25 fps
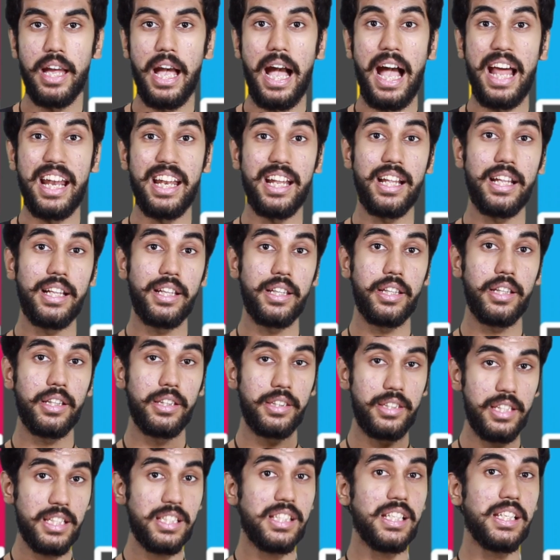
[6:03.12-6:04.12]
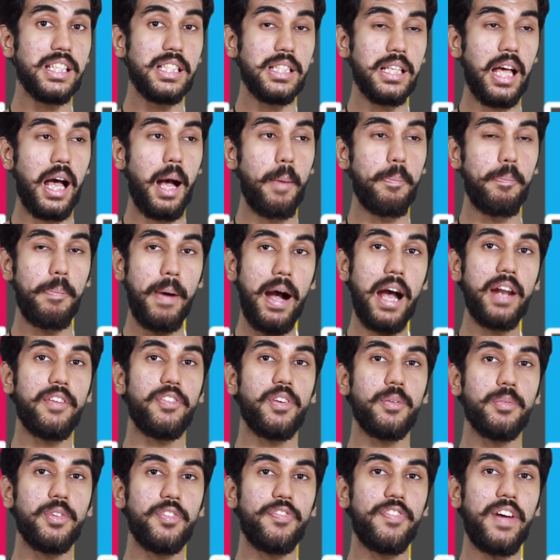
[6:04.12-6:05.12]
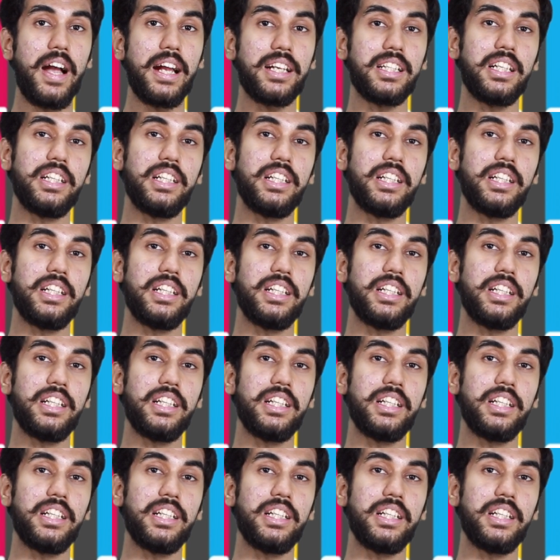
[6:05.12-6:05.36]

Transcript: And this is apart from the fact